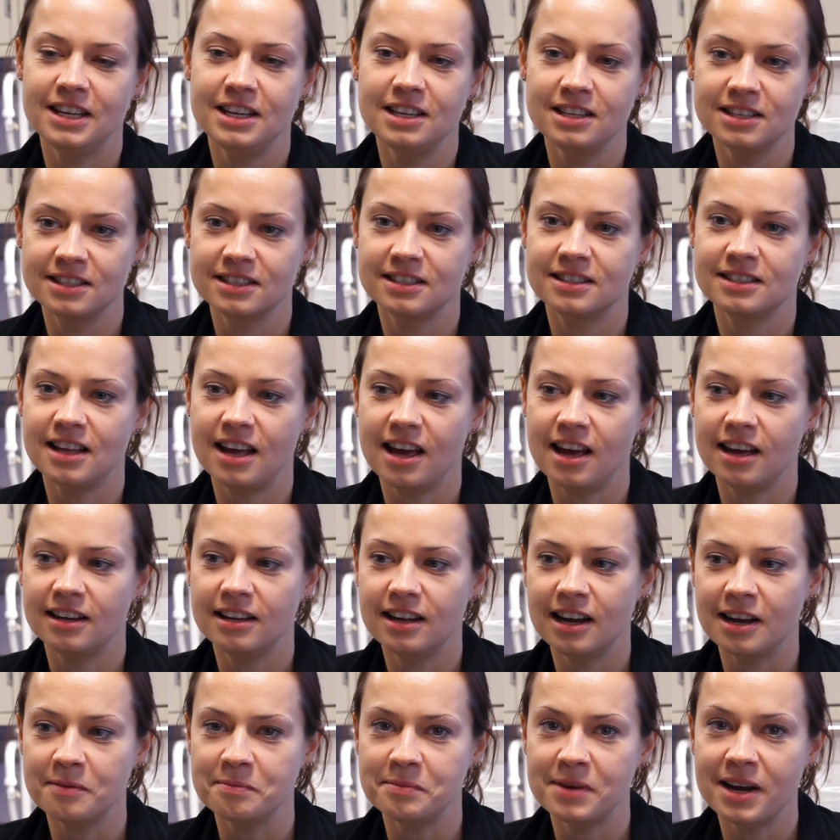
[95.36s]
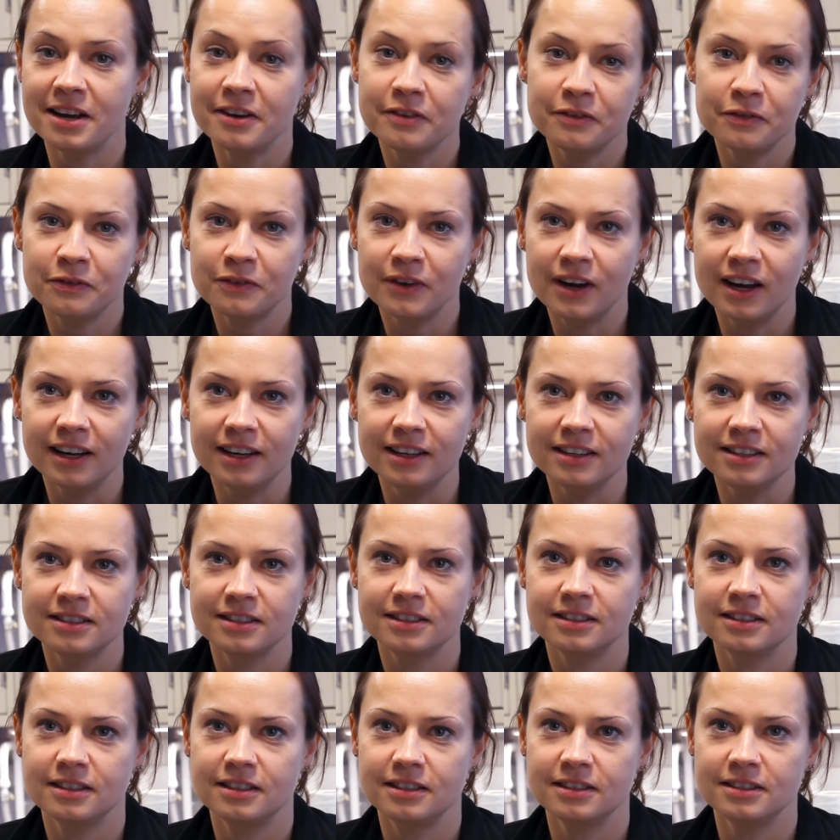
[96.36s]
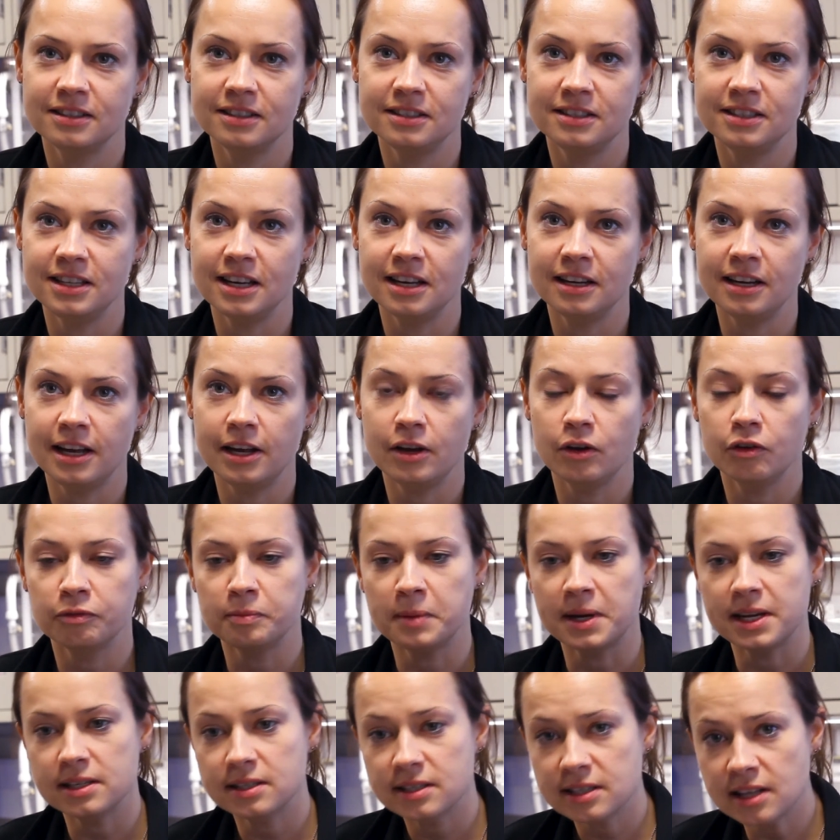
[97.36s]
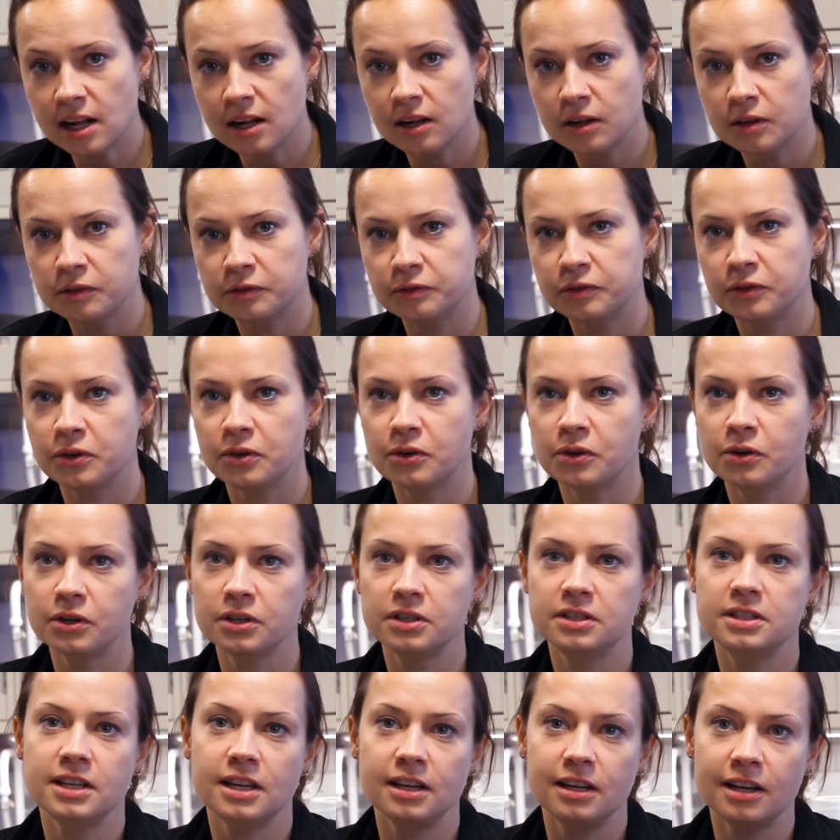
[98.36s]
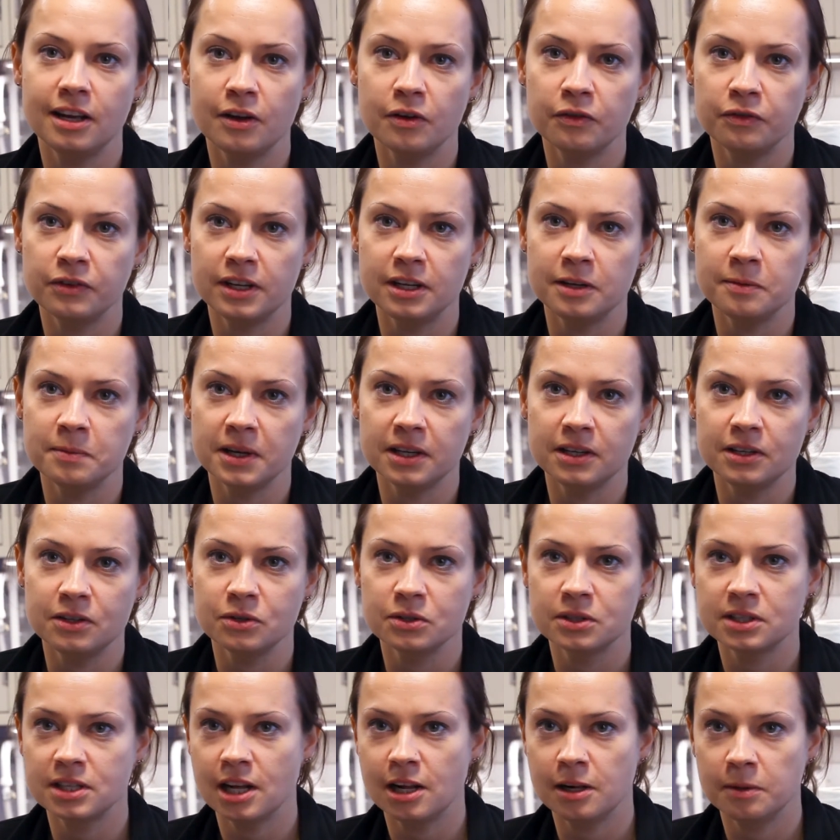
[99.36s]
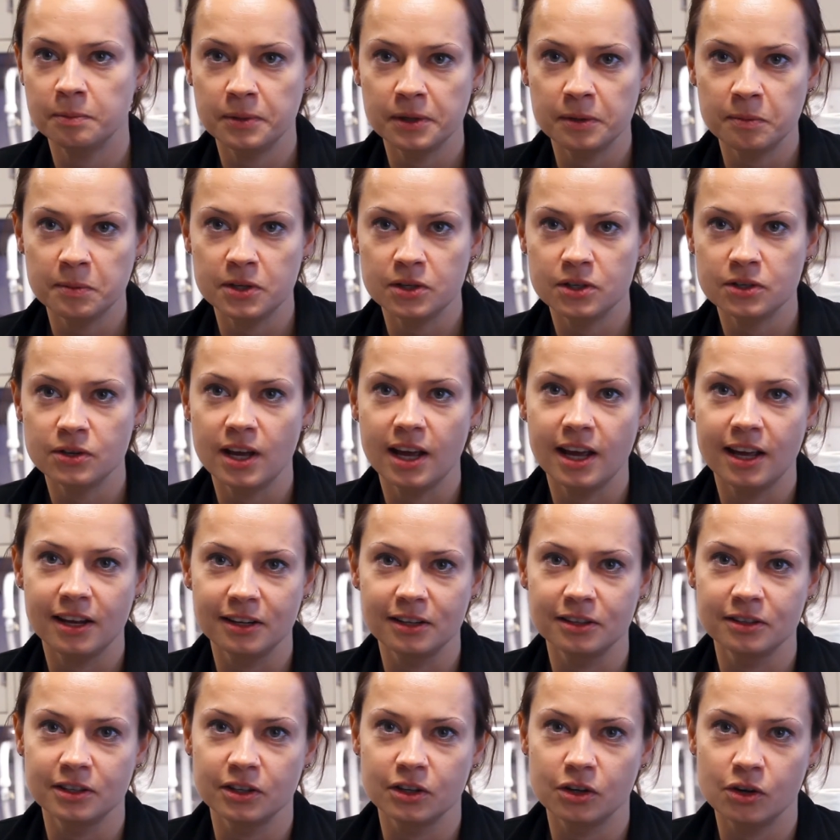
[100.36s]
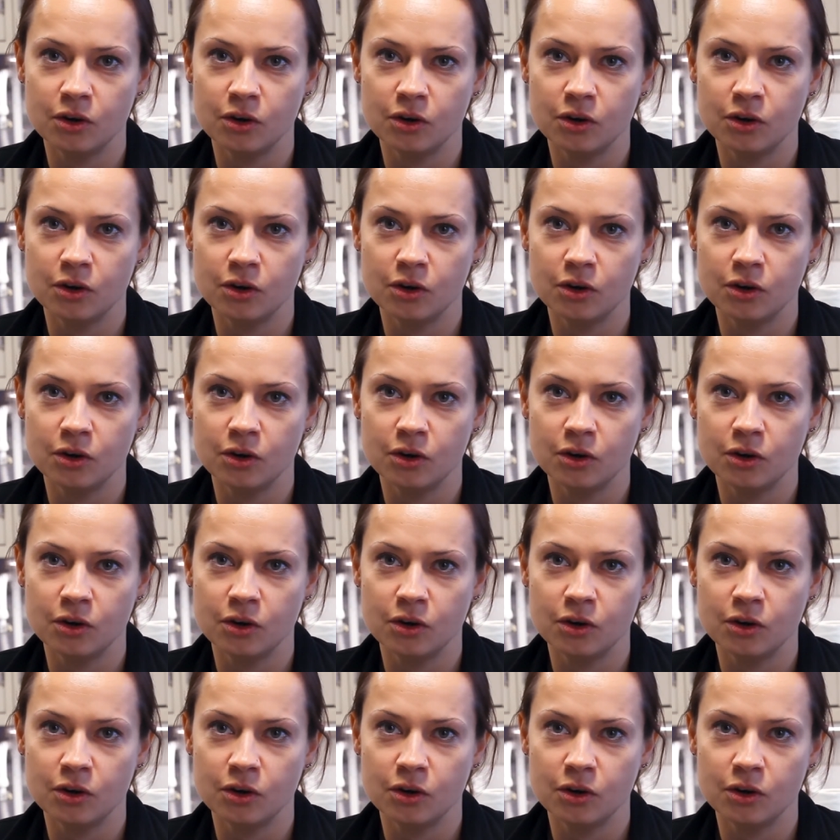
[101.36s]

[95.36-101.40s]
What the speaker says: is that I might find the DNA of myself or DNA of anybody who's helping me to handle the